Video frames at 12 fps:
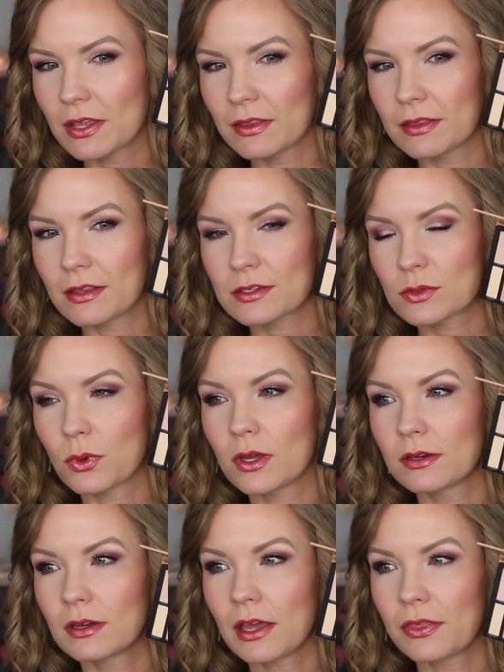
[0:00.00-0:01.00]
And then this
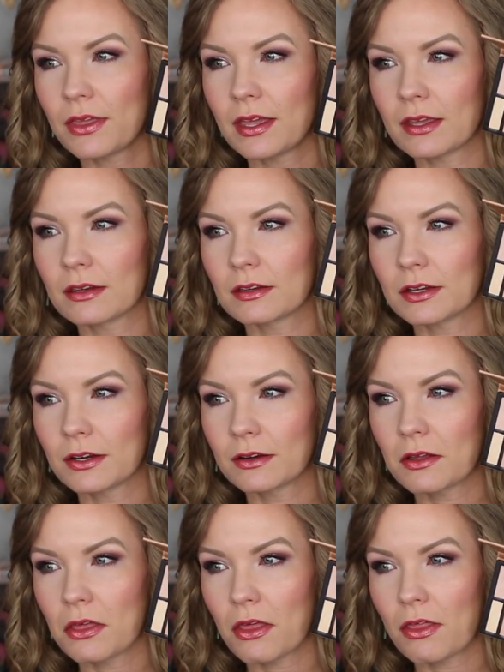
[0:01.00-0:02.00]
one at the end
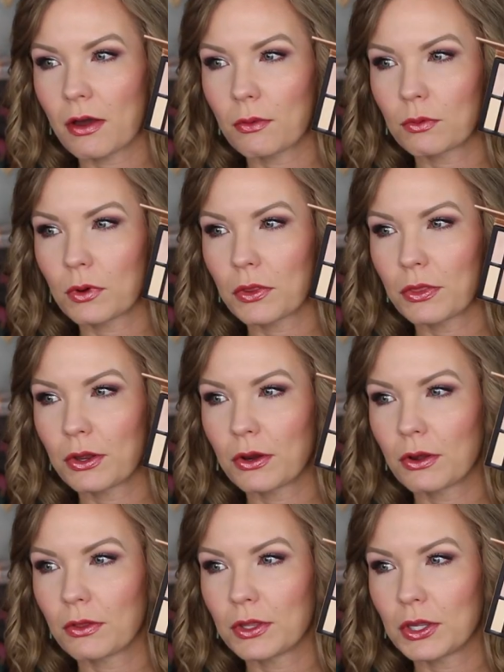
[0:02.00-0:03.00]
here, oh, that one right
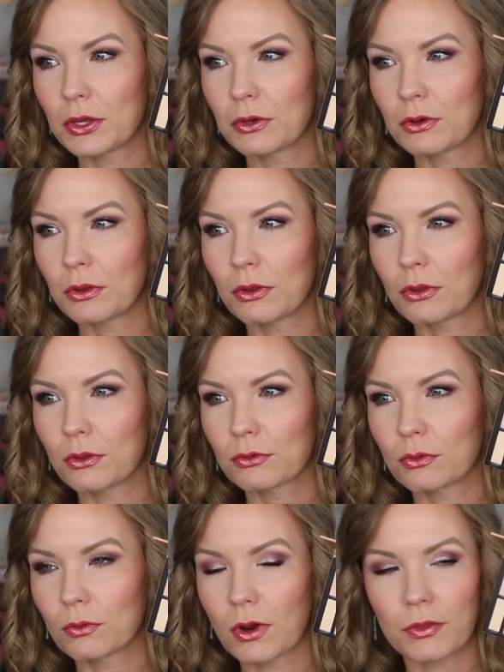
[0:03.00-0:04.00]
there on the end,
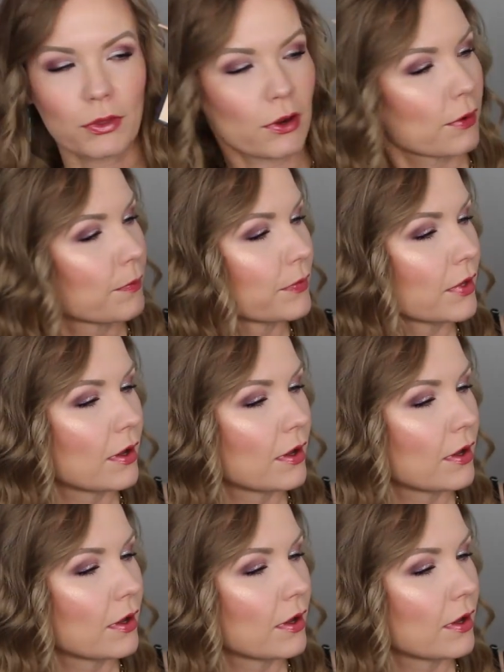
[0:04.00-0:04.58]
this one right there.